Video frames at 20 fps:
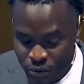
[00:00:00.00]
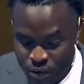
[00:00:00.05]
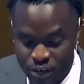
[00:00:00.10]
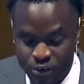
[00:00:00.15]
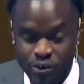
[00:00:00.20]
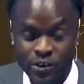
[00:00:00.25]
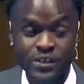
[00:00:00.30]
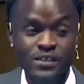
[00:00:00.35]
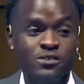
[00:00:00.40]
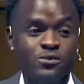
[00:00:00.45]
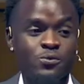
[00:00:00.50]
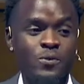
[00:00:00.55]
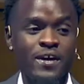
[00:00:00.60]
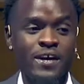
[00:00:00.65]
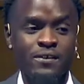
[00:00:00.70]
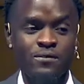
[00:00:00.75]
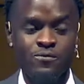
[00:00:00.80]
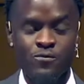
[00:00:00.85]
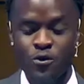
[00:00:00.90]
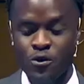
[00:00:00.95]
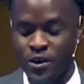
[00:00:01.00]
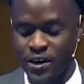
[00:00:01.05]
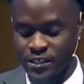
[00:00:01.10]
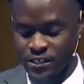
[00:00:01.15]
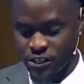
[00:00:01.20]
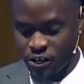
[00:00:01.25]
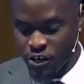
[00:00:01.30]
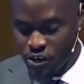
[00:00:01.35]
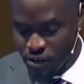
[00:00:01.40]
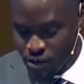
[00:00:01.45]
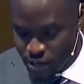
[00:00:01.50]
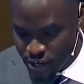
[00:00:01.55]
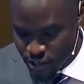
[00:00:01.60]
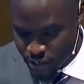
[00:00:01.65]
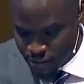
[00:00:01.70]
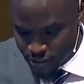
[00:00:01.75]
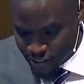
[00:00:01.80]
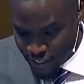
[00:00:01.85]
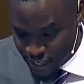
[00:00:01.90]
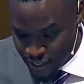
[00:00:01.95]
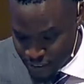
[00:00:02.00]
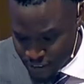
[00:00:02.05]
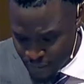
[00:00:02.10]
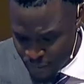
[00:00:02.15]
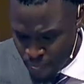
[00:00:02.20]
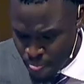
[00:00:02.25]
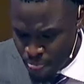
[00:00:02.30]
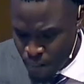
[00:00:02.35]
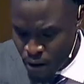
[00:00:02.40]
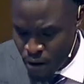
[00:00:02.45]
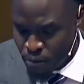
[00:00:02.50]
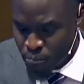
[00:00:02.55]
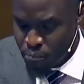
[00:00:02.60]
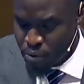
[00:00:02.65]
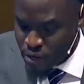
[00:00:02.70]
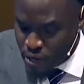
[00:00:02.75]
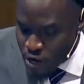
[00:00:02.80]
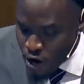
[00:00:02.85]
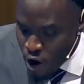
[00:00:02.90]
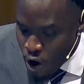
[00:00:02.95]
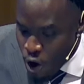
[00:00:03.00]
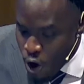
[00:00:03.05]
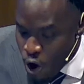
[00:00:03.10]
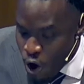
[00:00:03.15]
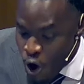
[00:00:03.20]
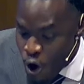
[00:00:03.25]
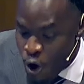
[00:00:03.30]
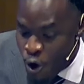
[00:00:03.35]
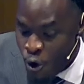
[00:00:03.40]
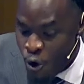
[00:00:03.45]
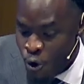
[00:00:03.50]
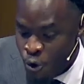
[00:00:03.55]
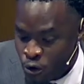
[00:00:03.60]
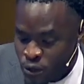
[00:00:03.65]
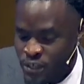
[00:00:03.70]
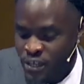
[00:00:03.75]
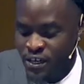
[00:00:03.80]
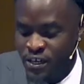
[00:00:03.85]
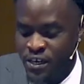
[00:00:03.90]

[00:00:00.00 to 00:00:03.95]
Chris read for us earlier, says, "Behold,